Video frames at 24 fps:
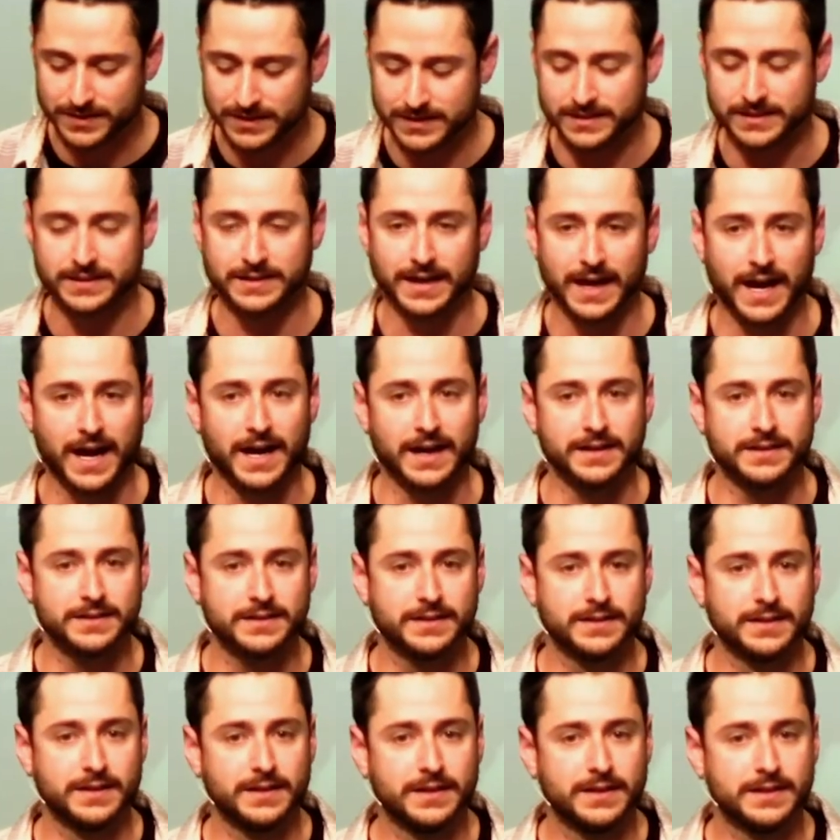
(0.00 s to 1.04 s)
in God,
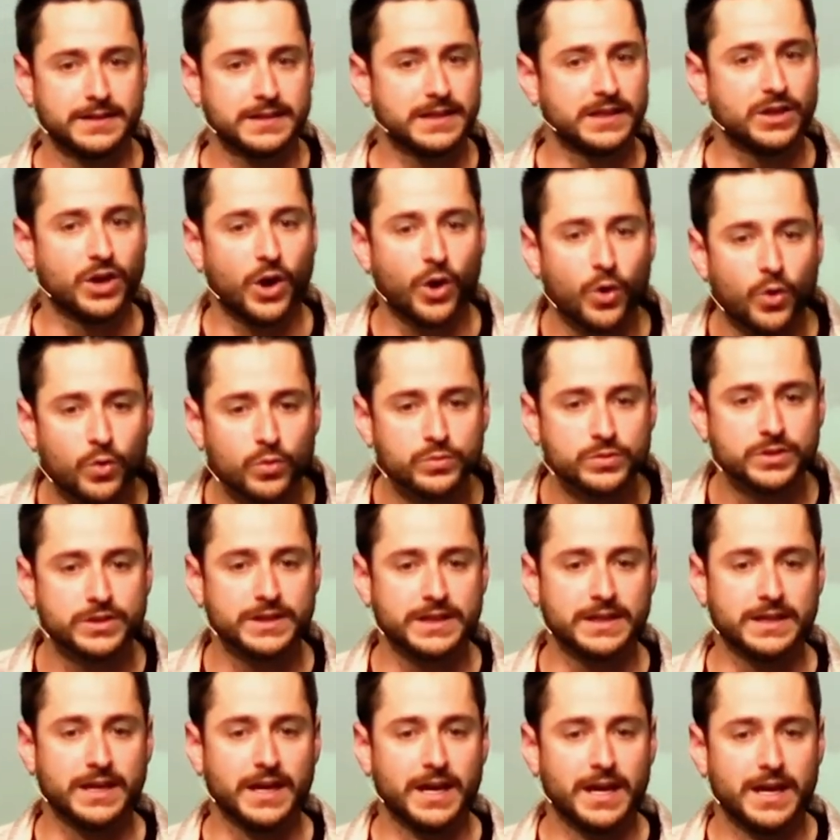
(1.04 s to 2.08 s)
can
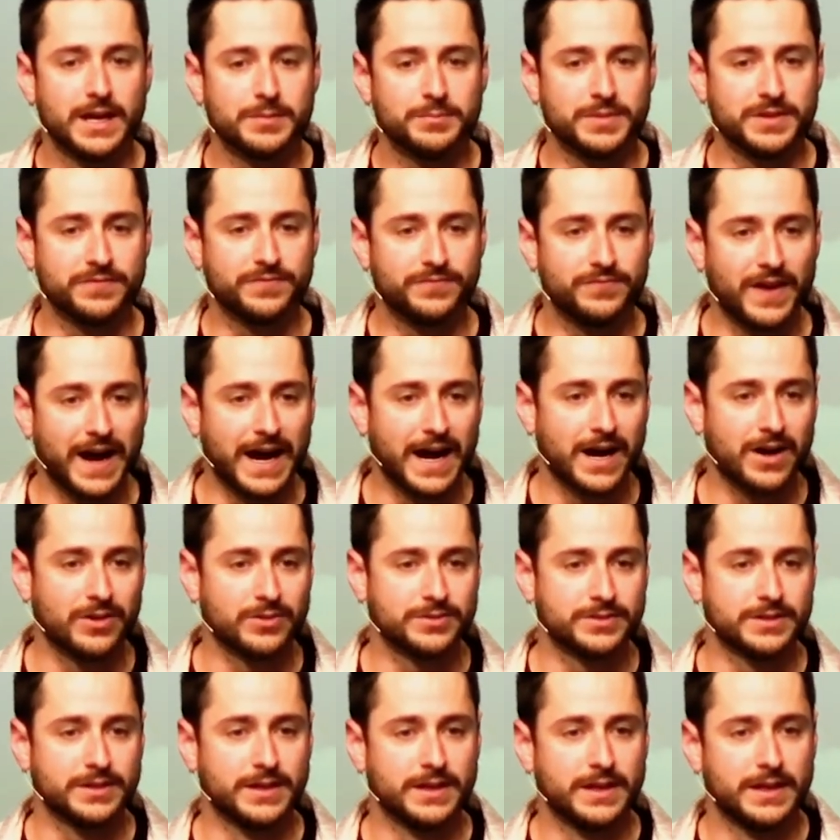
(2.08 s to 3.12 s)
only be
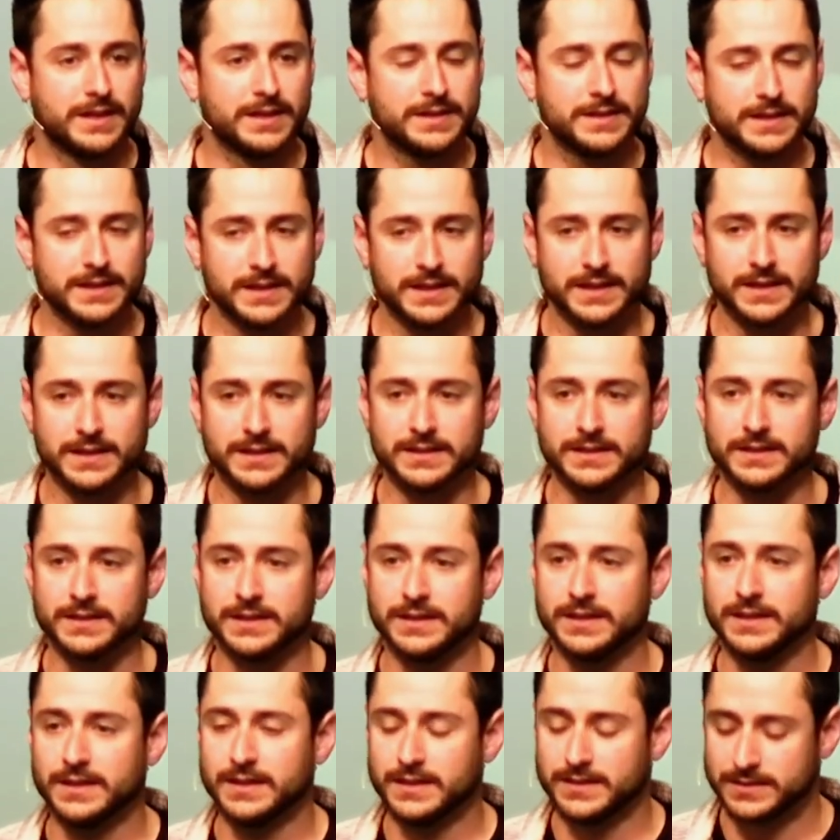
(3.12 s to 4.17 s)
found
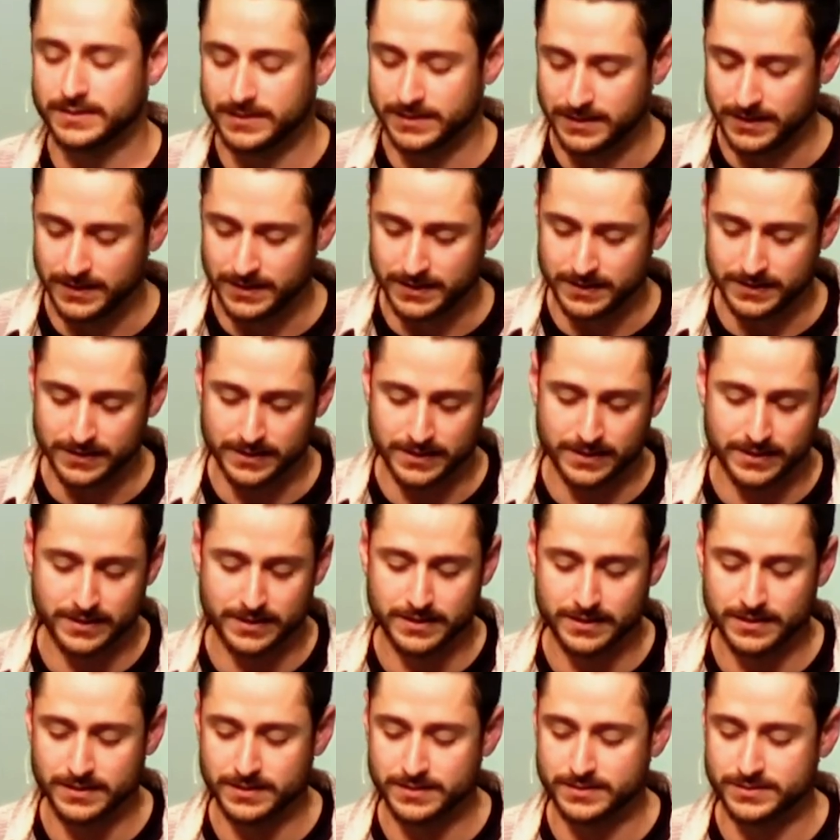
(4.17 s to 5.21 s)
in
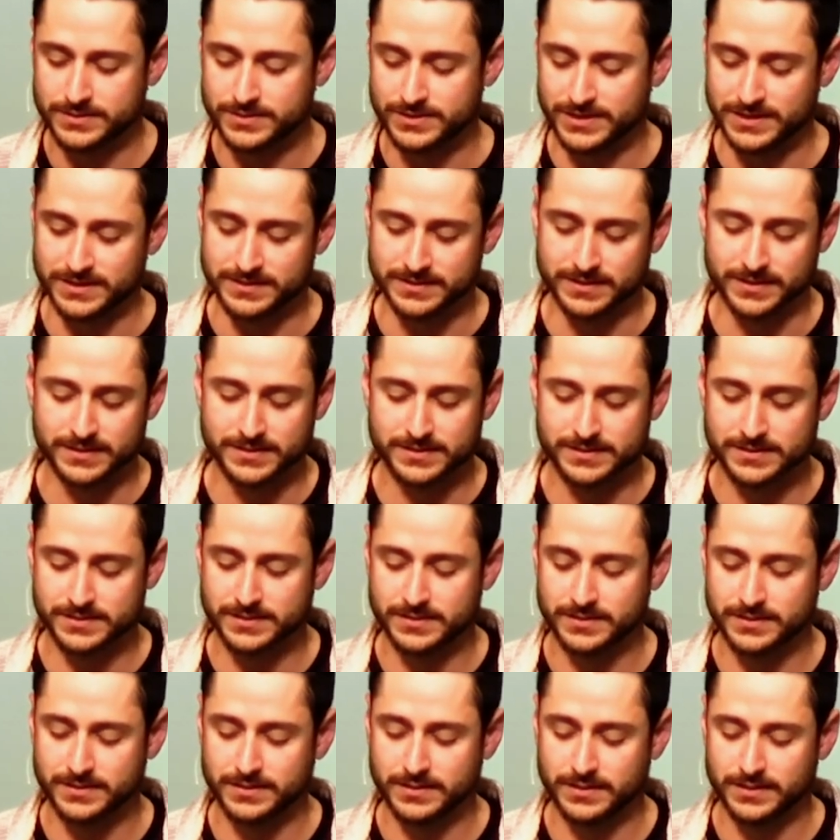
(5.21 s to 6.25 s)
King Jesus.
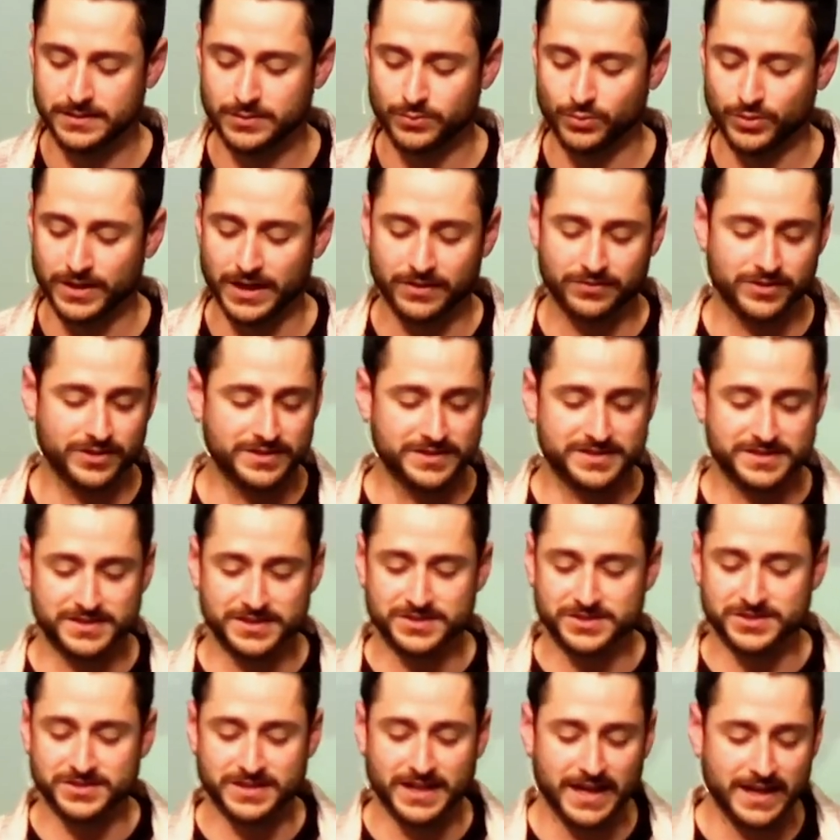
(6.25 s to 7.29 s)
Whatever
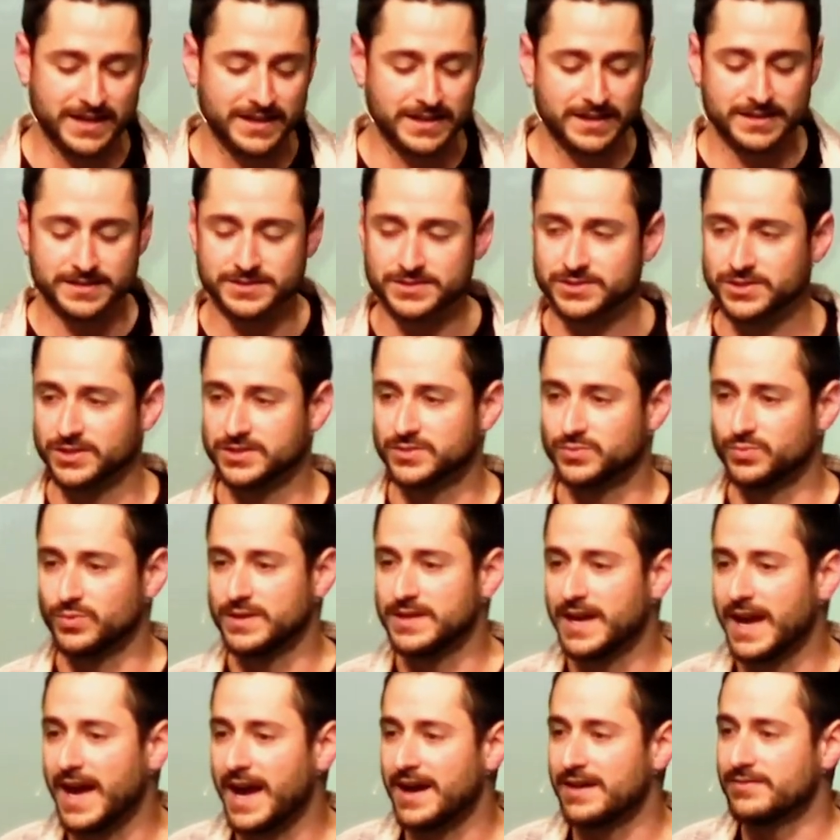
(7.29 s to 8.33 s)
decision that is, church,
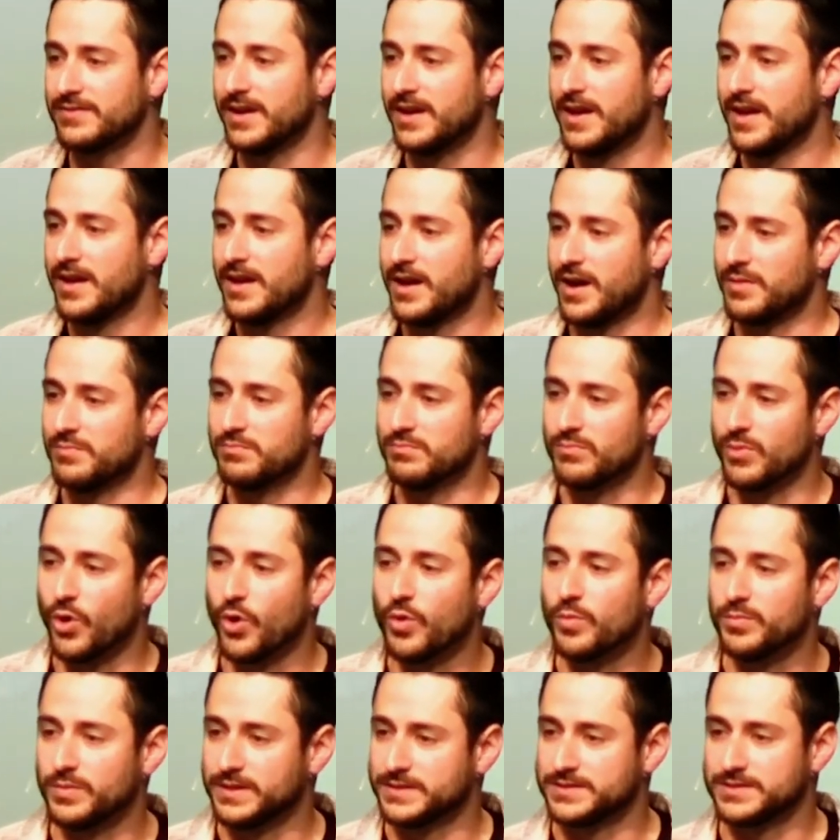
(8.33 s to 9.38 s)
we have a
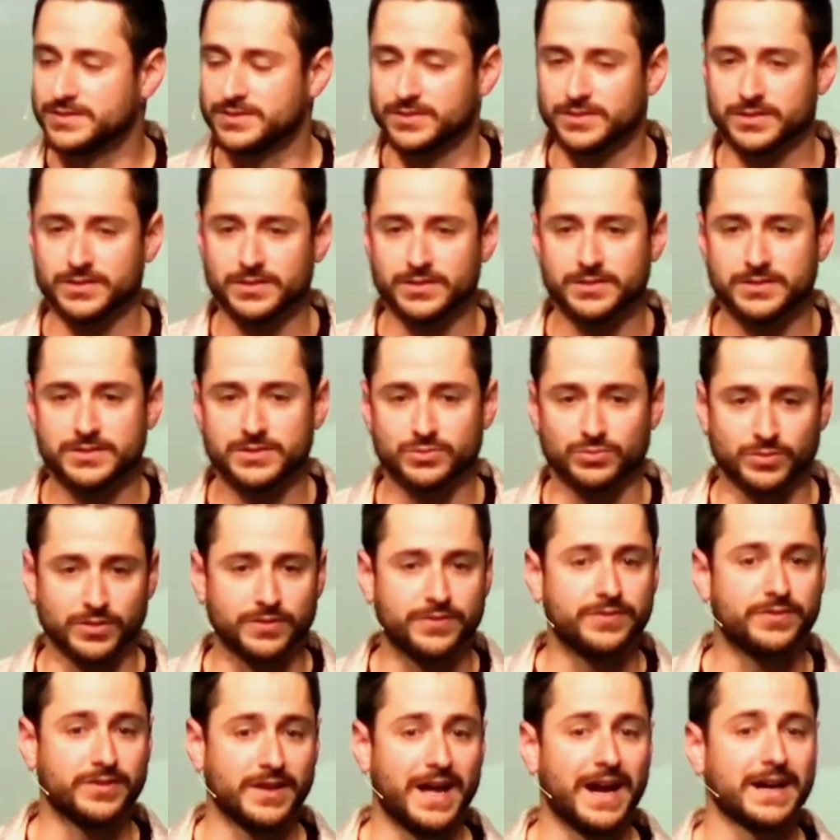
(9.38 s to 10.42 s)
moment to, to
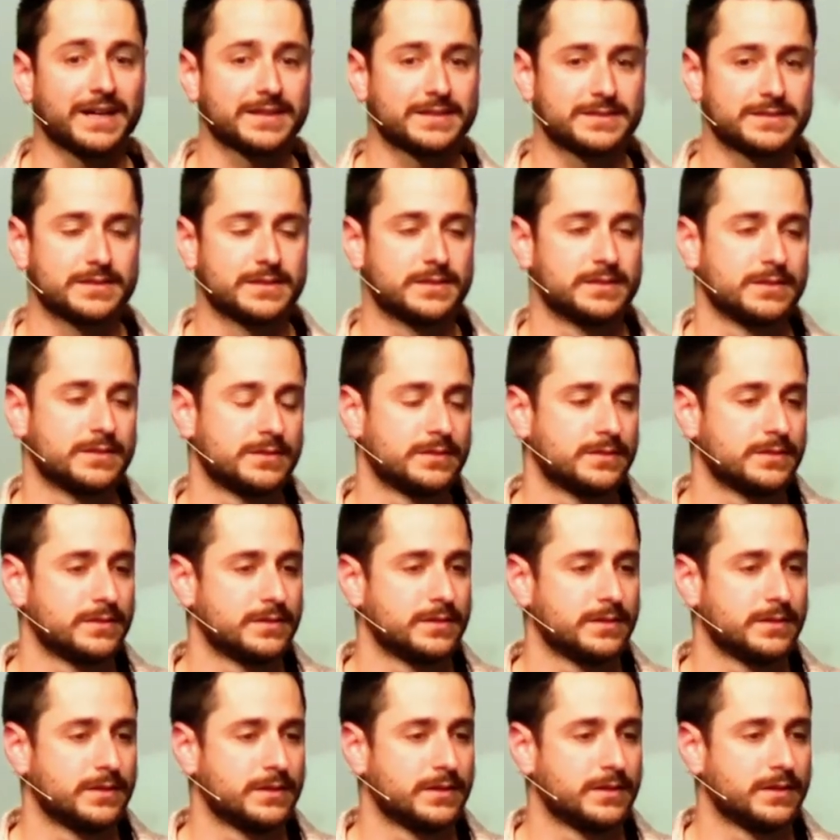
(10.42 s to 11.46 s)
reflect.
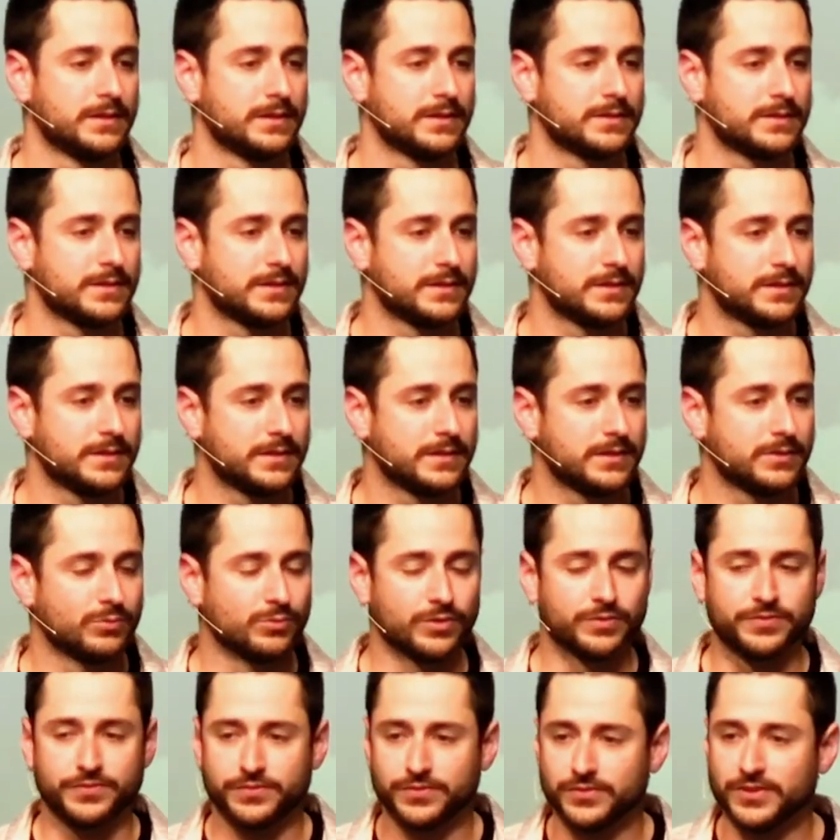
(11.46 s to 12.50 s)

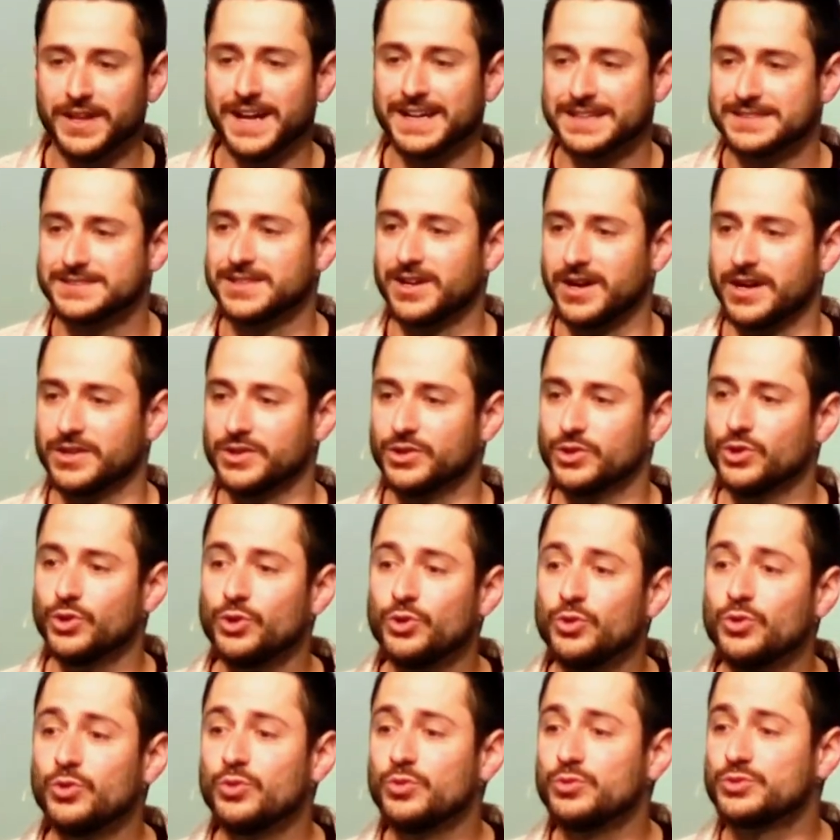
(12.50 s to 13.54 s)
Reflect on
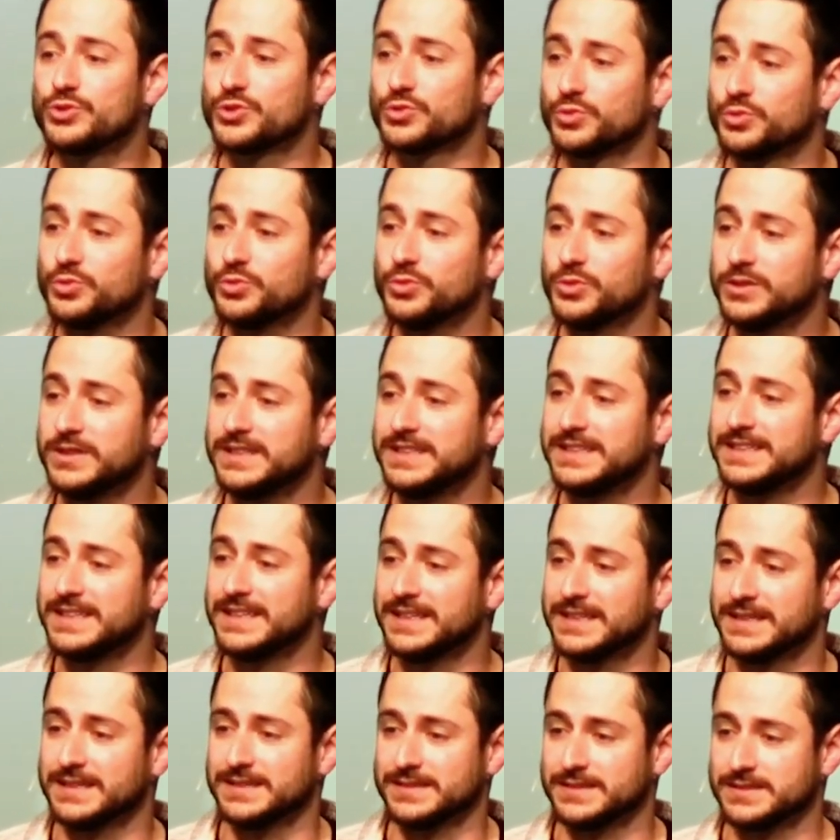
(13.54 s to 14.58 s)
who truly
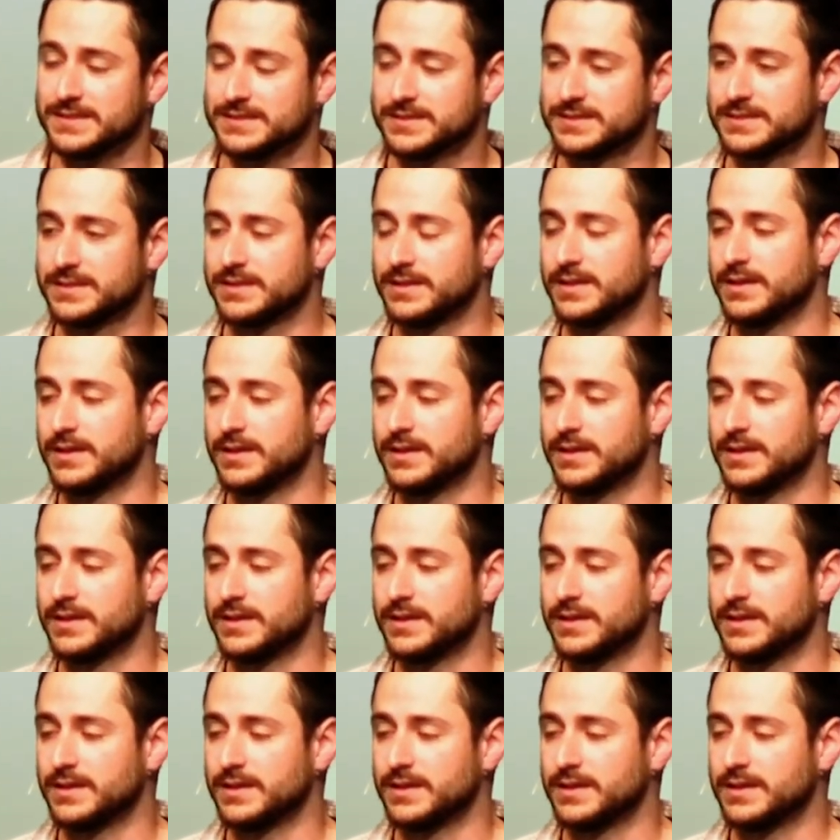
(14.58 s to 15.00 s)
is